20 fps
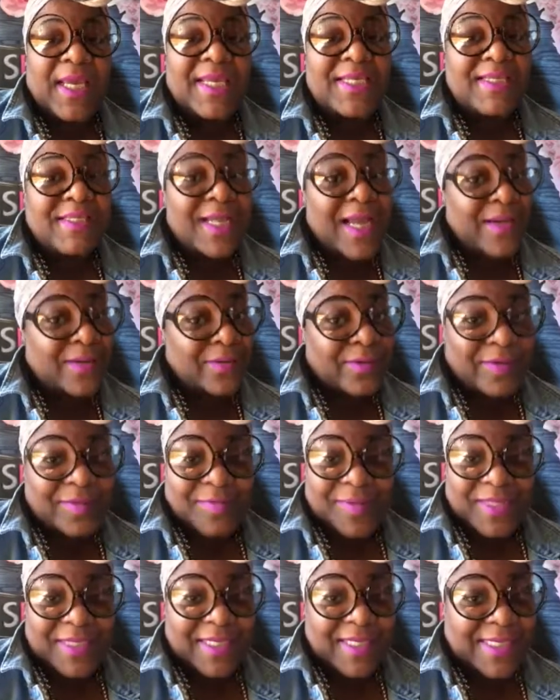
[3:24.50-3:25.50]
it's not going to
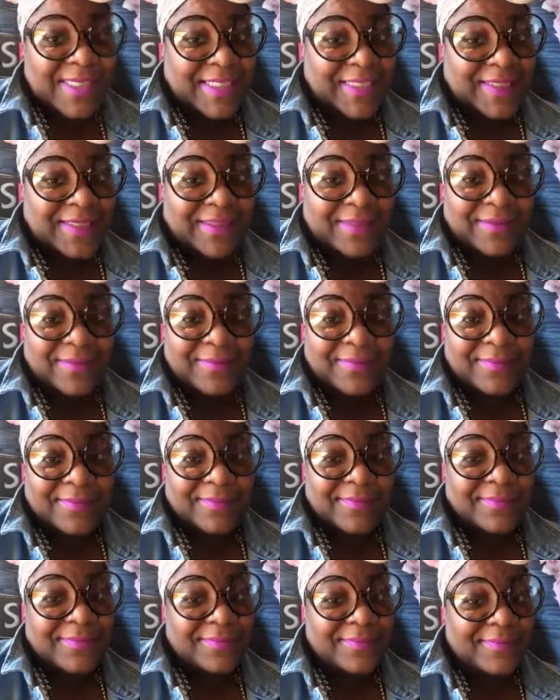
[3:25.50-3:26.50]
be easy.
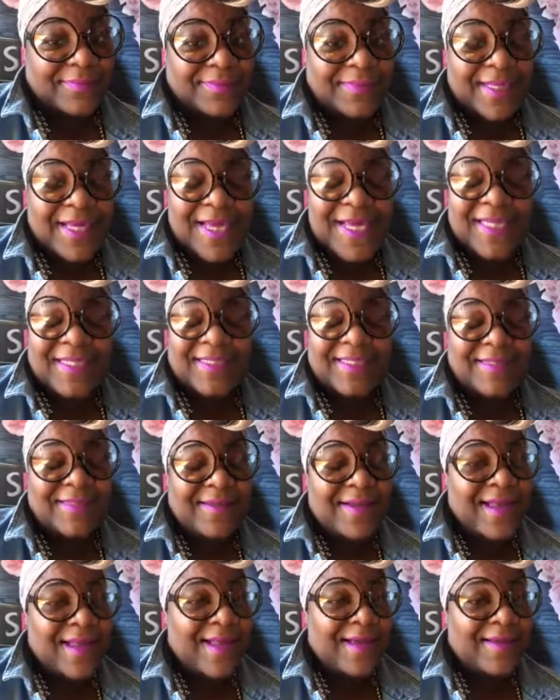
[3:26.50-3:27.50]
It's
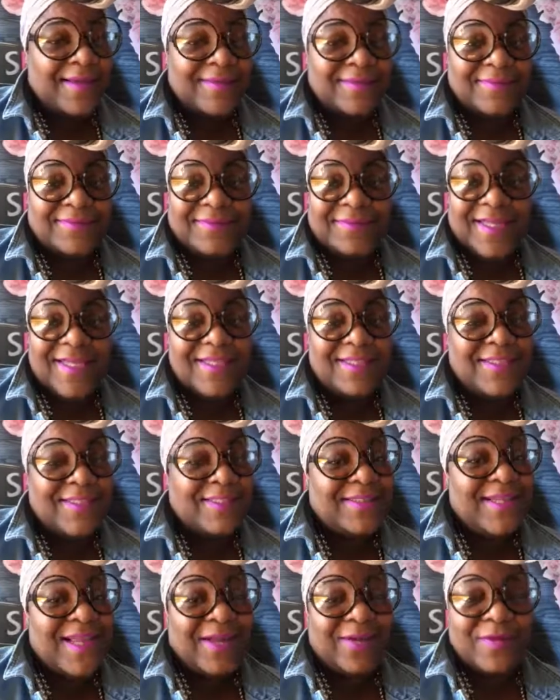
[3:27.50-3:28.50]
not. It's
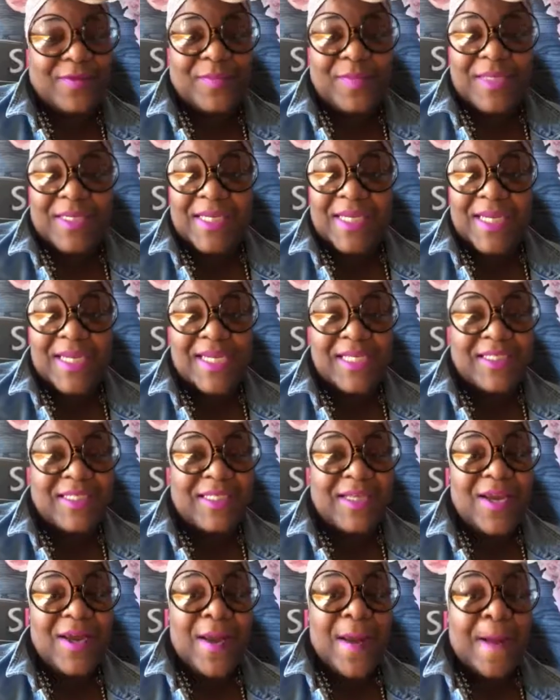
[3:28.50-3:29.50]
just not going to be
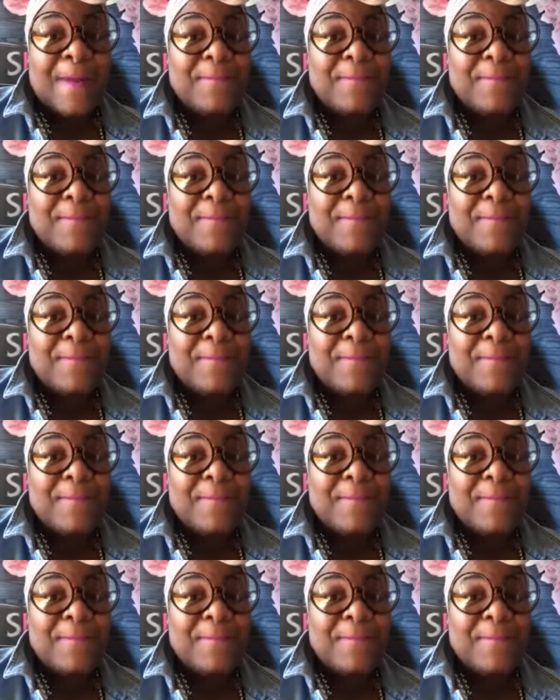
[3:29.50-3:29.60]
easy.